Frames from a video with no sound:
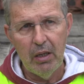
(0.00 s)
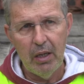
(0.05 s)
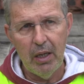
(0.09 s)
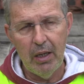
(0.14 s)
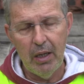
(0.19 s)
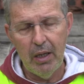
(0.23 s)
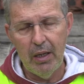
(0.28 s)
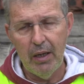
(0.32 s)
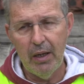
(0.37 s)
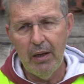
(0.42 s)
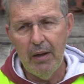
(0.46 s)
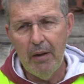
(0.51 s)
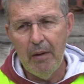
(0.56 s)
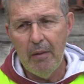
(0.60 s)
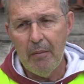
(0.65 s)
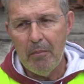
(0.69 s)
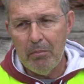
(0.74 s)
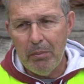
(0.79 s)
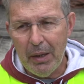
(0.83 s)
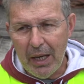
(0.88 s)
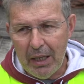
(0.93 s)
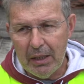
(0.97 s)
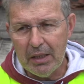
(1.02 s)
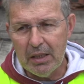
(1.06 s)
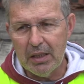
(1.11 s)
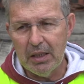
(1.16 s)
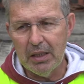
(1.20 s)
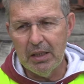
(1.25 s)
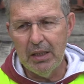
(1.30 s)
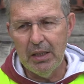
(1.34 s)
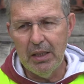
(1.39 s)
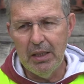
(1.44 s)
Uh, but
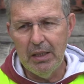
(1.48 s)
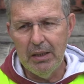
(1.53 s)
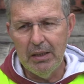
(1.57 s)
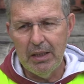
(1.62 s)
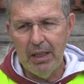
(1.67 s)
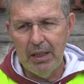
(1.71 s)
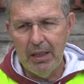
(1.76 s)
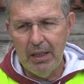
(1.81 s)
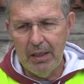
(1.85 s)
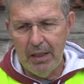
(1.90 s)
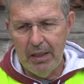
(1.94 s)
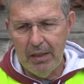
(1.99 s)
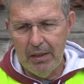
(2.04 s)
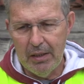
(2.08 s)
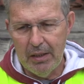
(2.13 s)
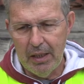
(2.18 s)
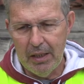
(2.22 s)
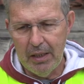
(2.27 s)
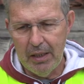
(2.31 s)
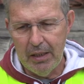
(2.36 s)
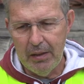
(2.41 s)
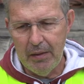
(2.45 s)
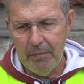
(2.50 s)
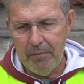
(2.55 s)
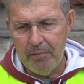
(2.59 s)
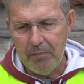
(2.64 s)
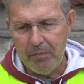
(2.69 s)
in the, in the,